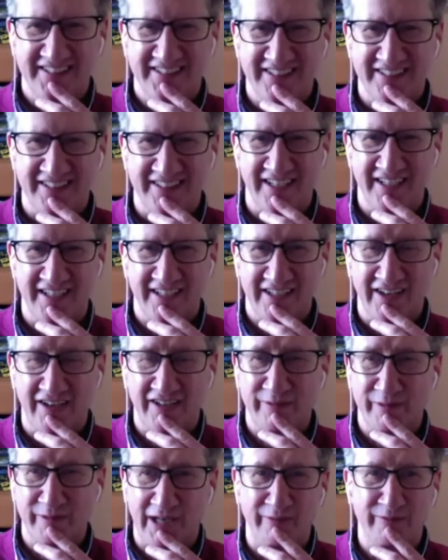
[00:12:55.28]
Yeah, I
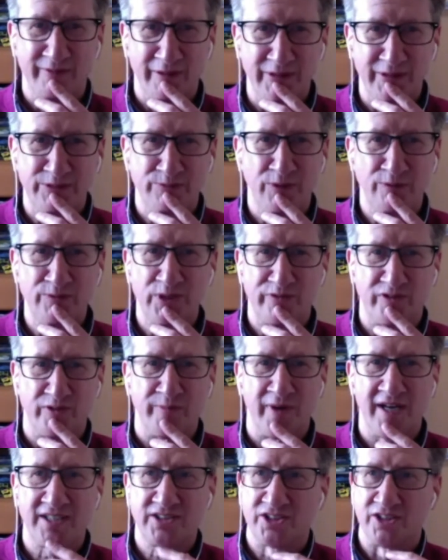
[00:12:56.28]
mean, it's rubbed off on
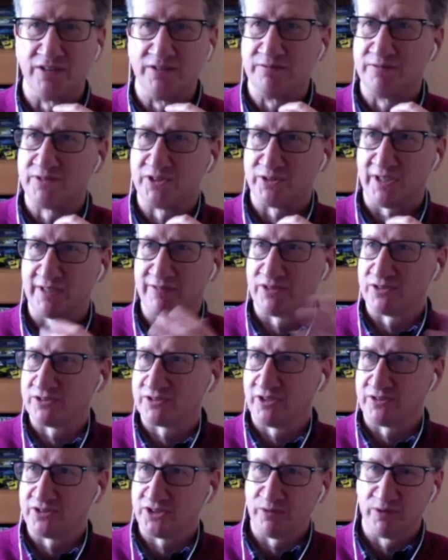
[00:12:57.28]
my two, because I've
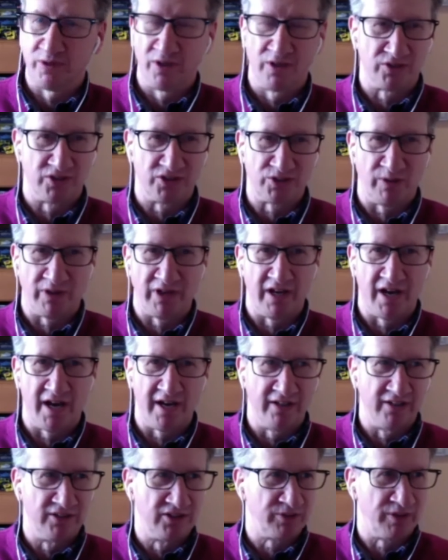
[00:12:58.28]
got two girls at 29
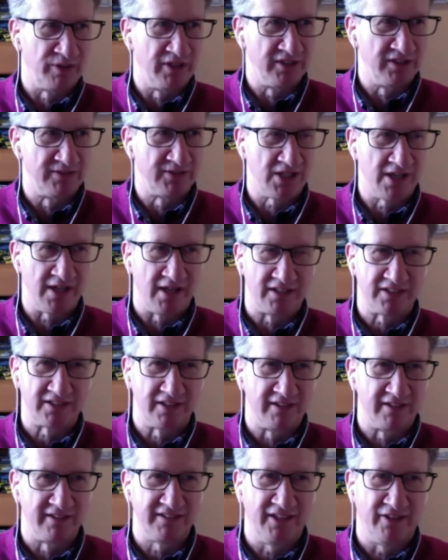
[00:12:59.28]
and 26,
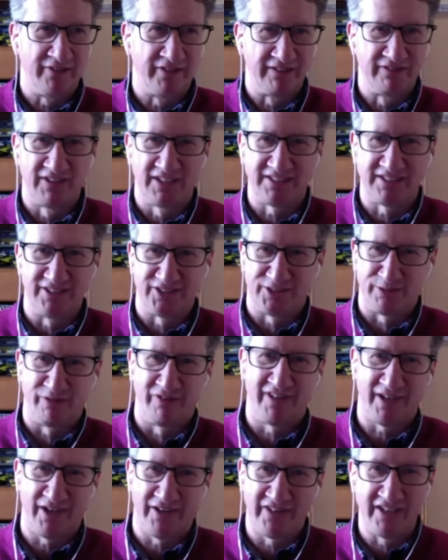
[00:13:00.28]
and they listen to some of
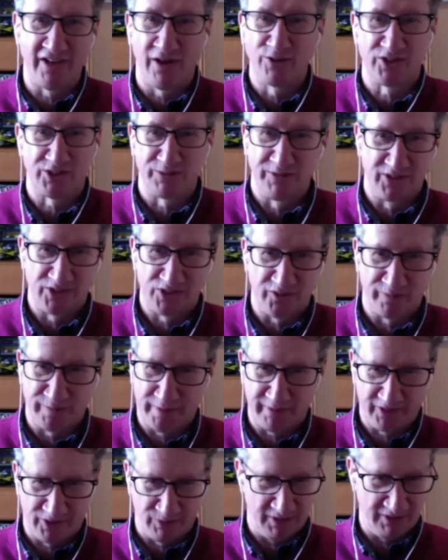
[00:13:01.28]
that and they know some of the stuff,
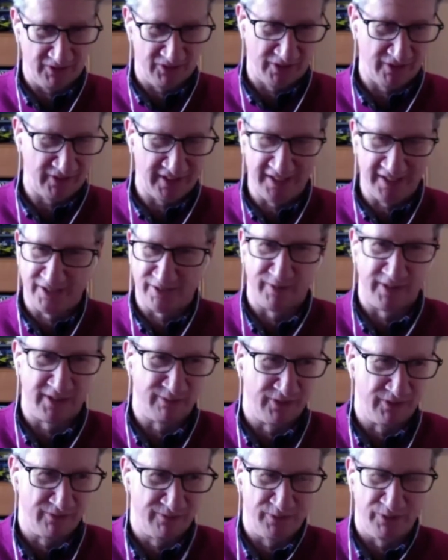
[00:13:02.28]
probably because we drilled it into when we
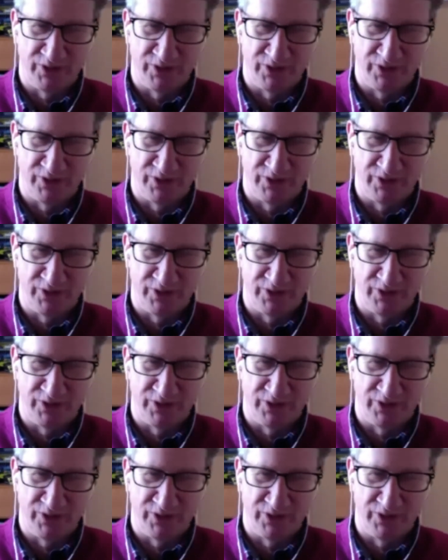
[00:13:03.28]
were